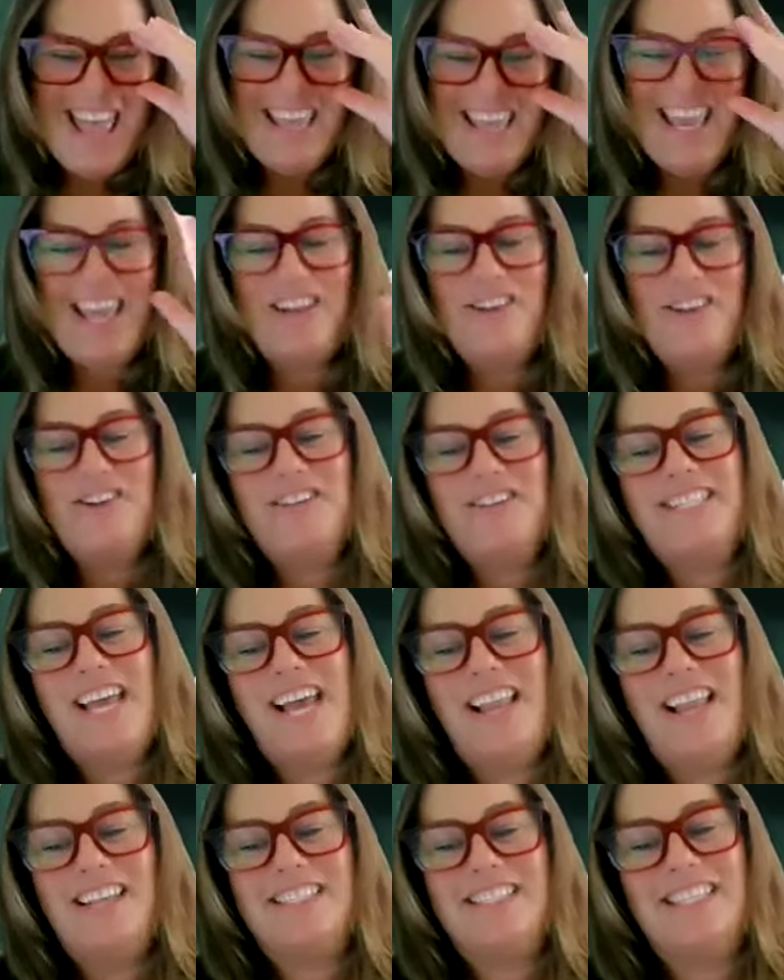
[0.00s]
Can you
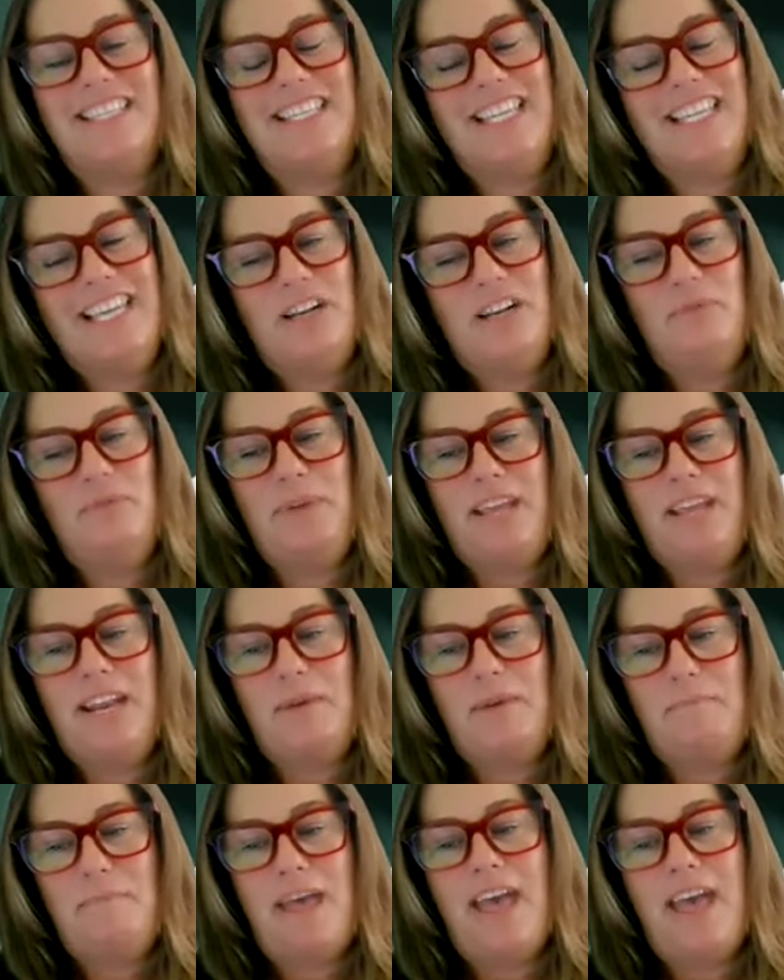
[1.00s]
tell us a little bit
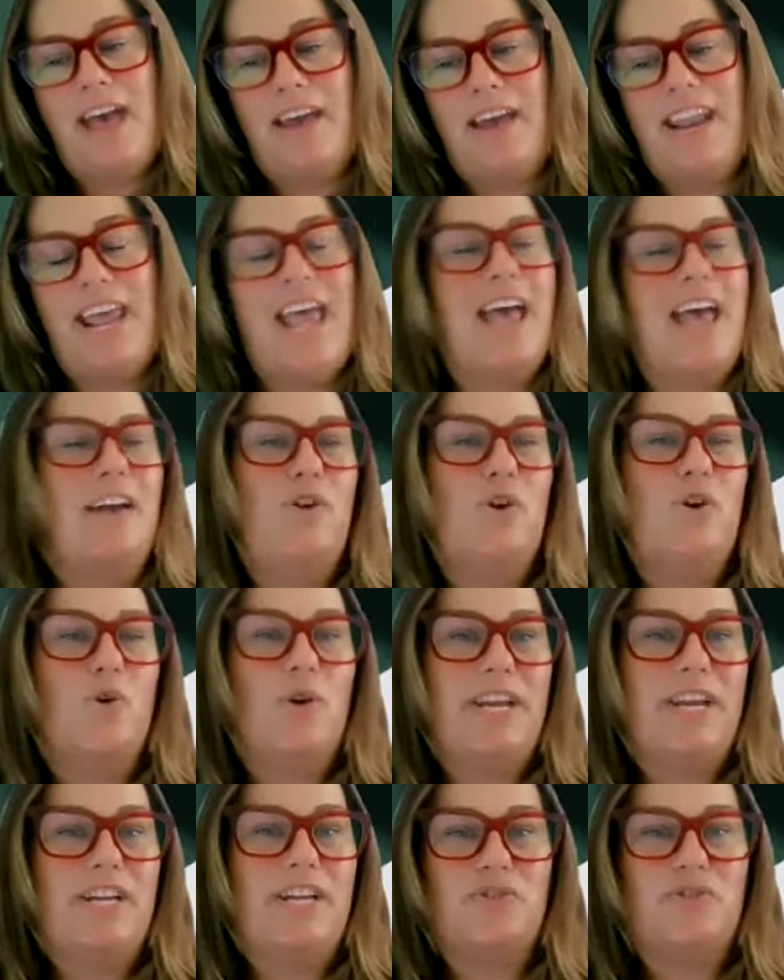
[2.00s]
about how
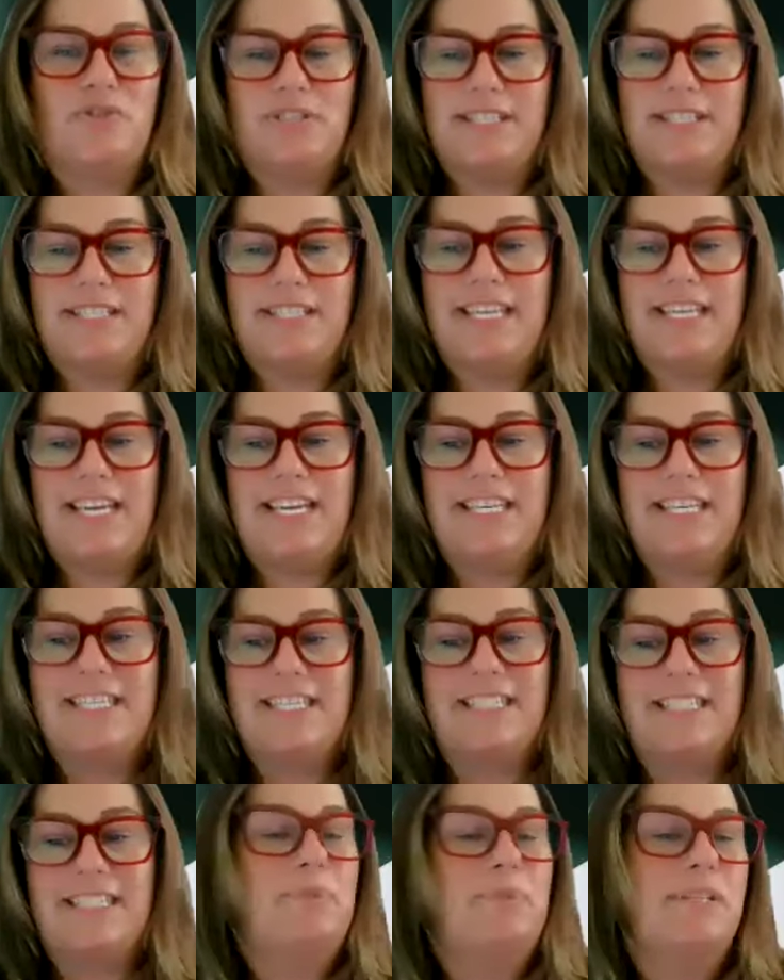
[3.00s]
your interest in
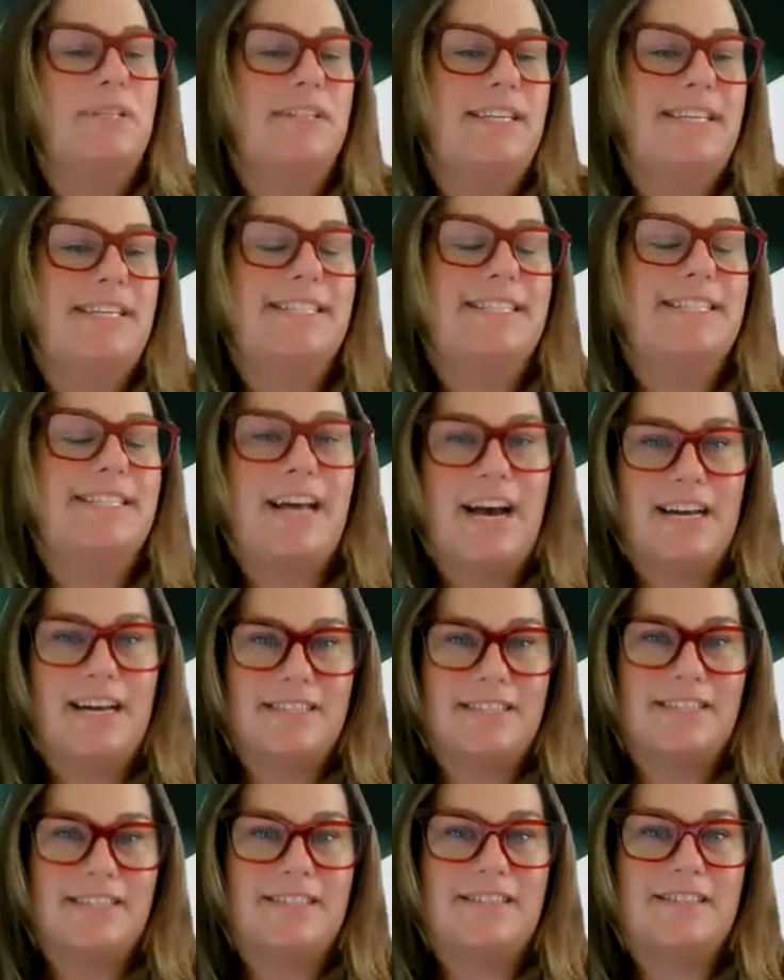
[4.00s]
disability
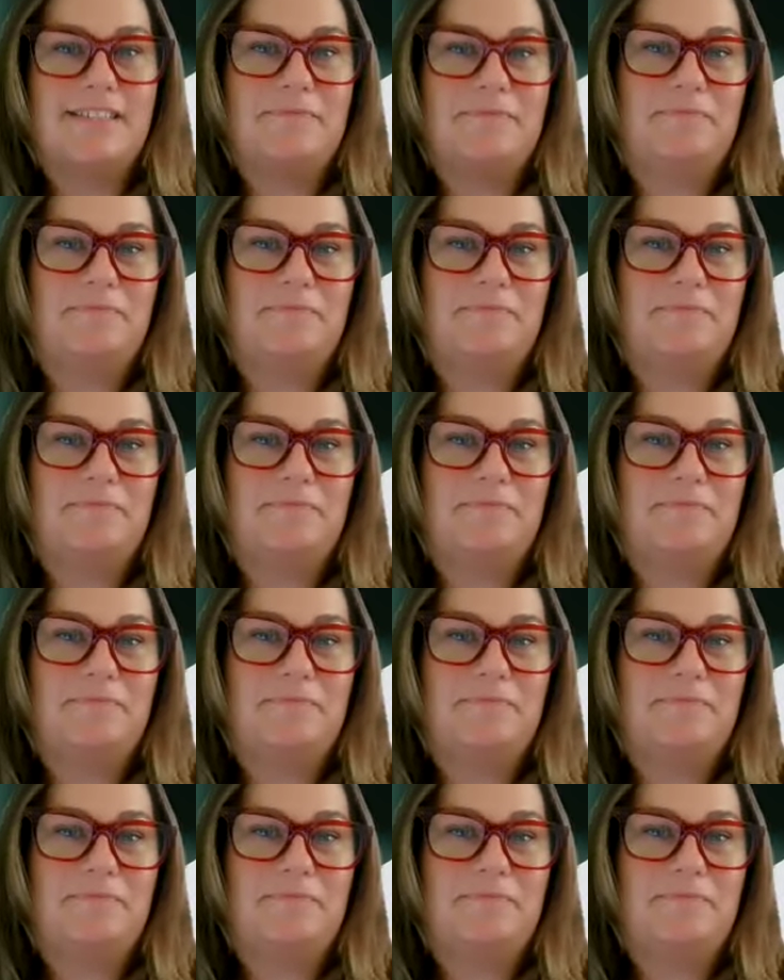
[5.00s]
started?